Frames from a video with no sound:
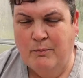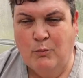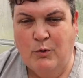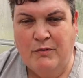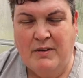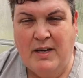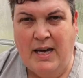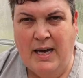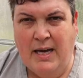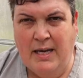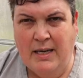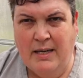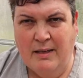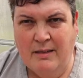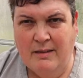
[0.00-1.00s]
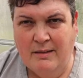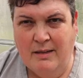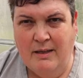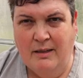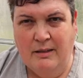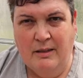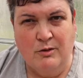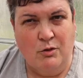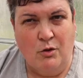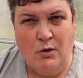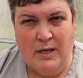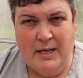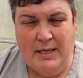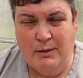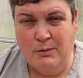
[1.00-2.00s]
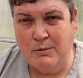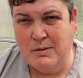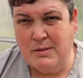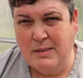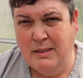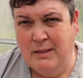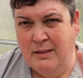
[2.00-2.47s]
with hay and a dog house